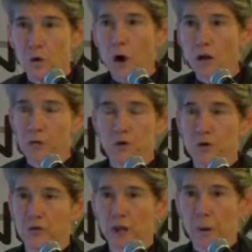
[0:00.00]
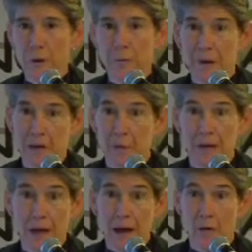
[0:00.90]
All of your development may
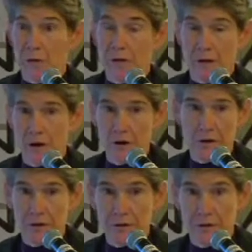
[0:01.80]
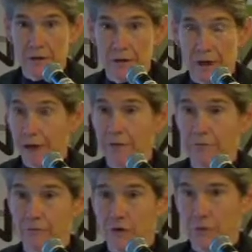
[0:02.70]
be out in areas that have
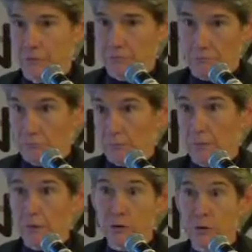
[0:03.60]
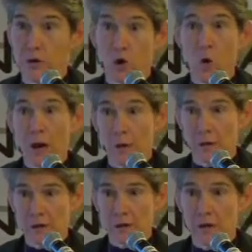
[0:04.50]
literally no
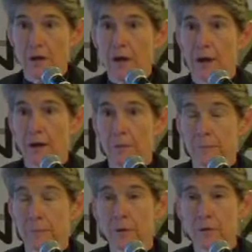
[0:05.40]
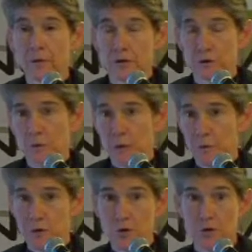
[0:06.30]
housing, that you may
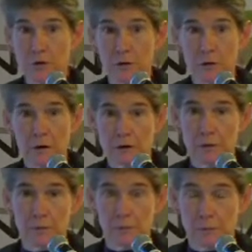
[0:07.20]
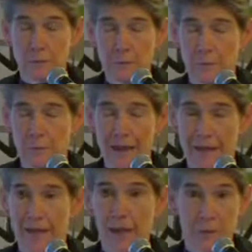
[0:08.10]
be using
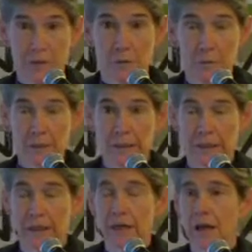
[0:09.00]
man camps completely.